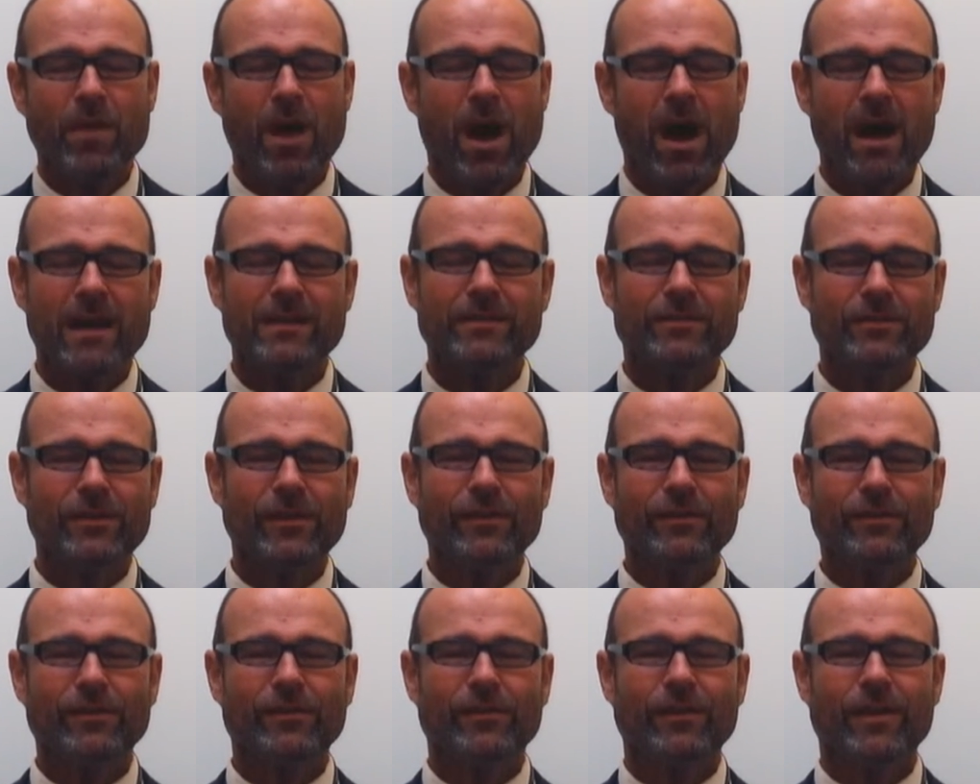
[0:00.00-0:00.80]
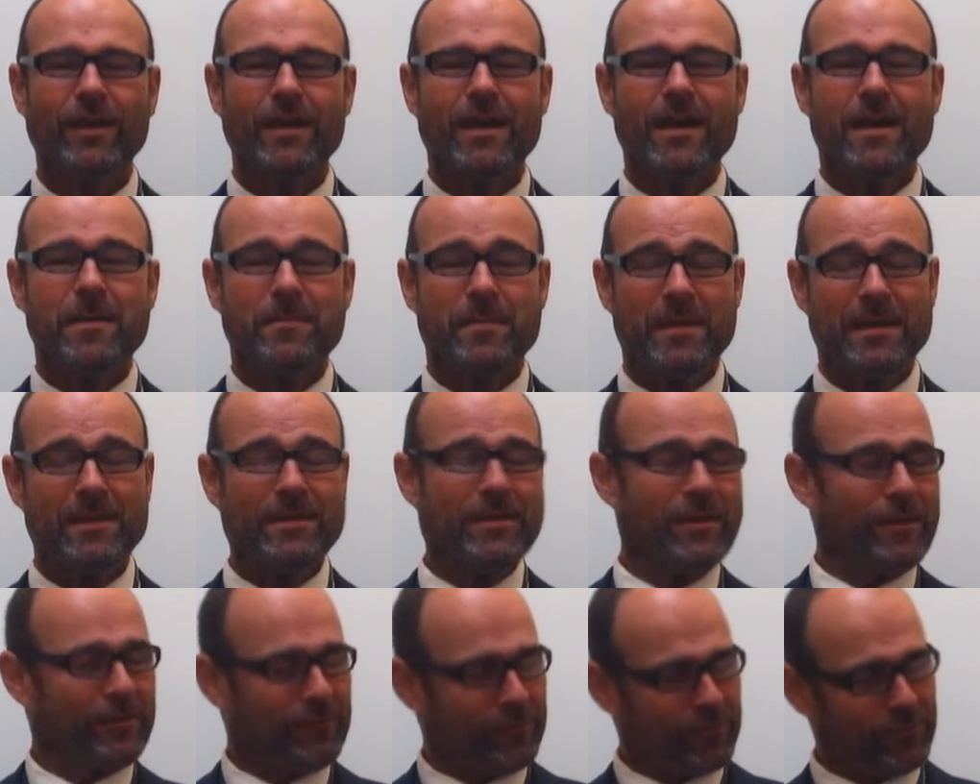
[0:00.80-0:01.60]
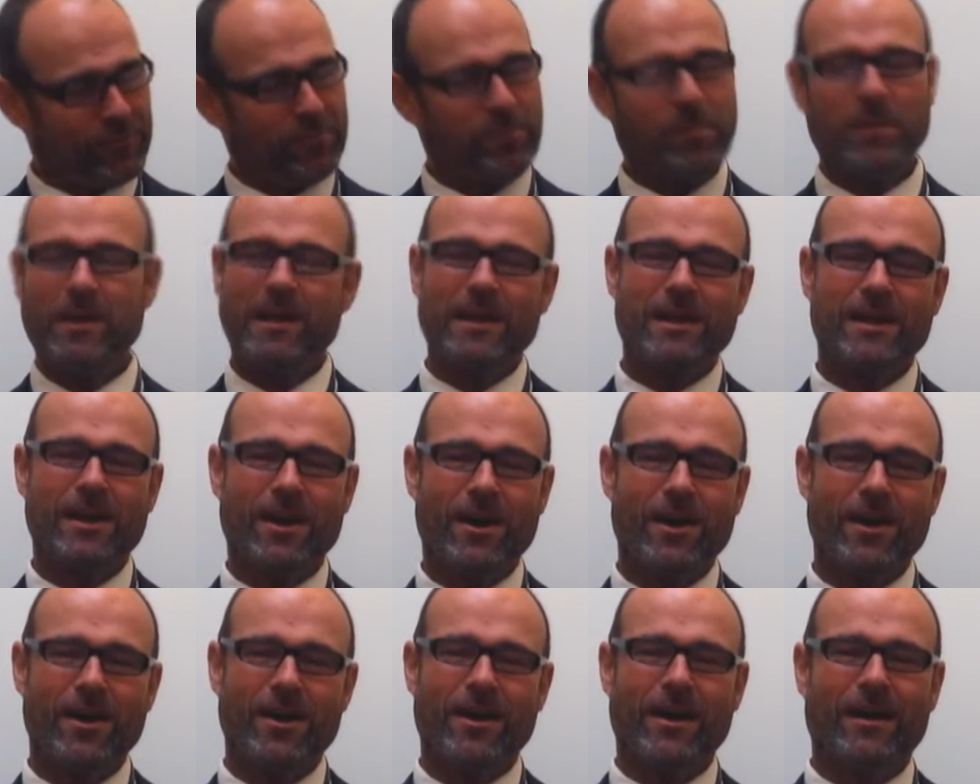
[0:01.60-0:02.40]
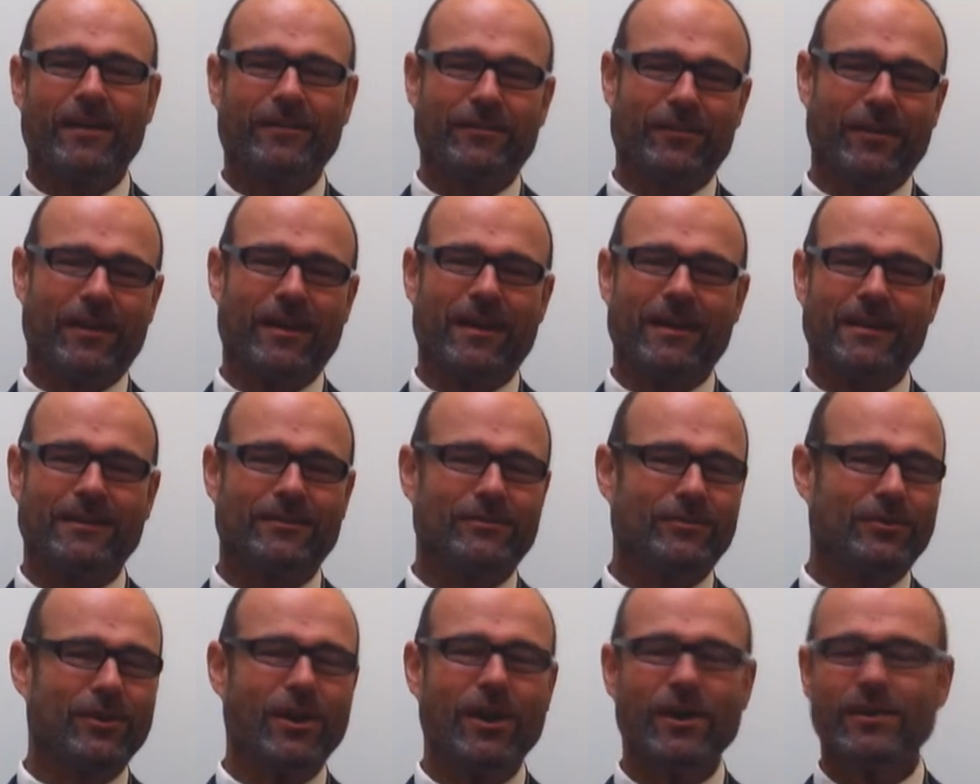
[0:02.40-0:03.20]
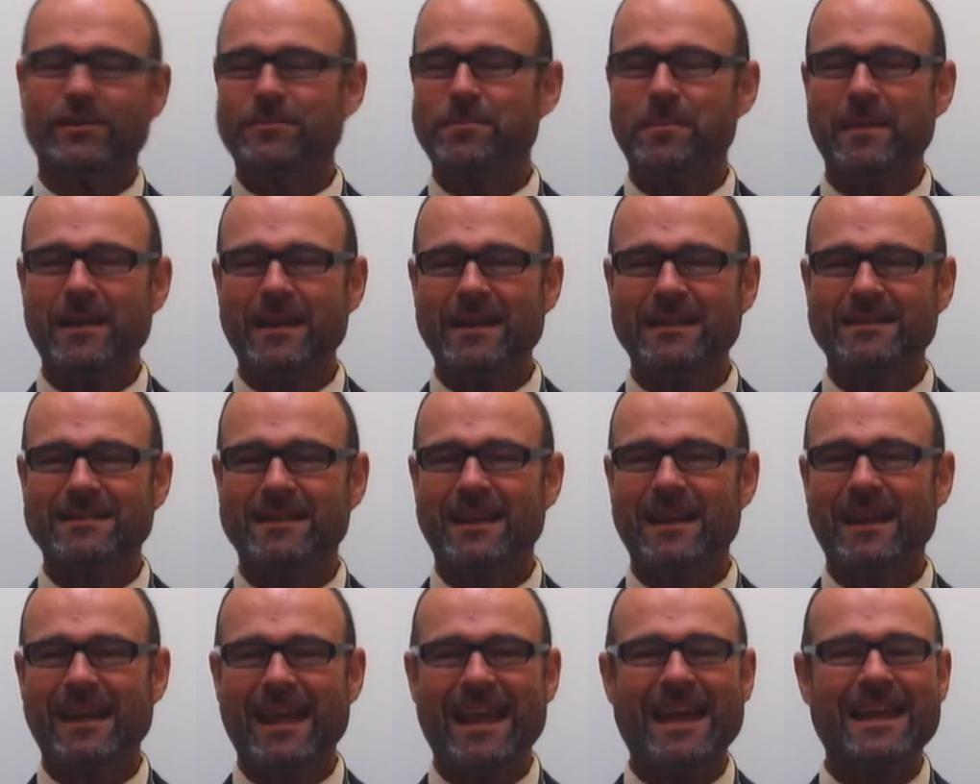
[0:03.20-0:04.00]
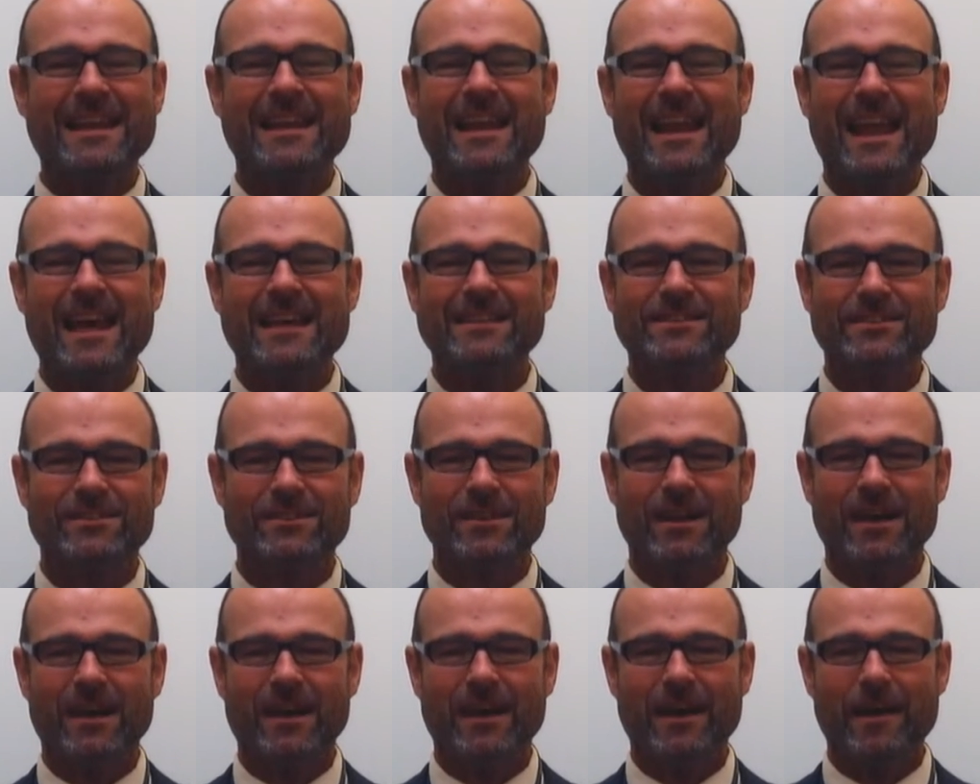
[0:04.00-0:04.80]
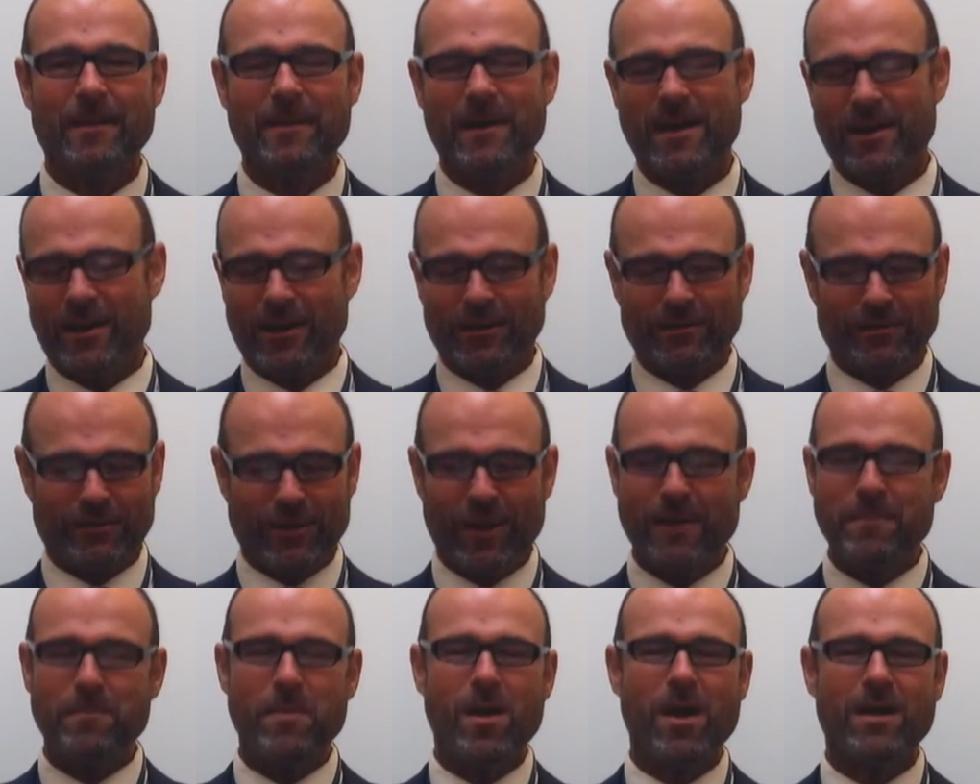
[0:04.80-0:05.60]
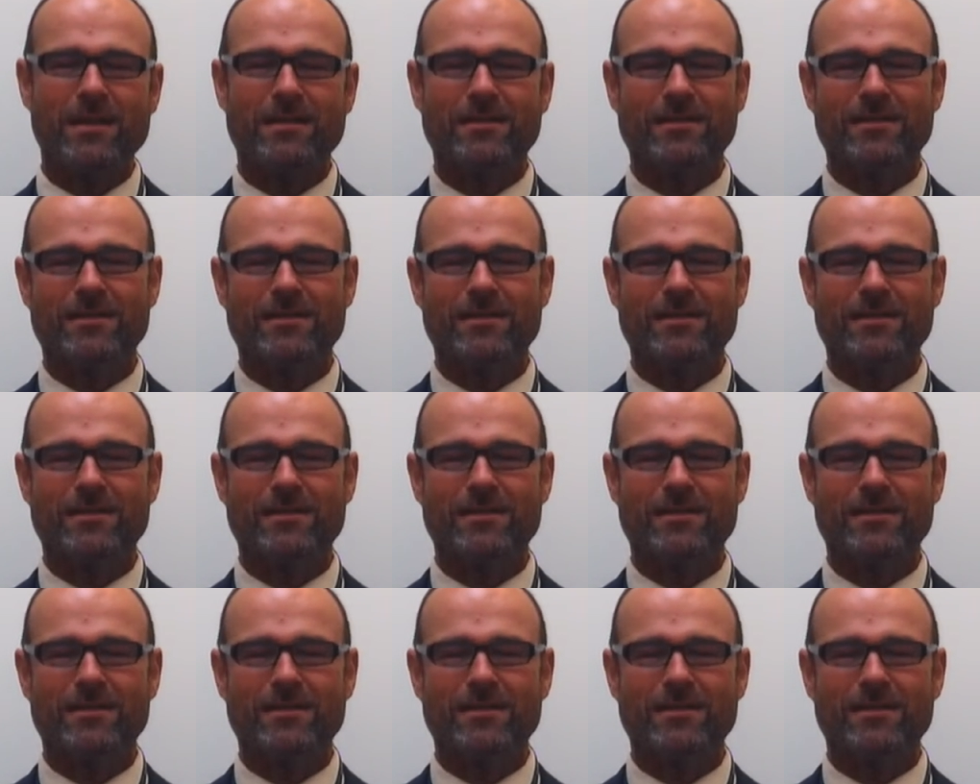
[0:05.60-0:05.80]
I'd just been the speaker at a church meeting in Leicester, and I'd done my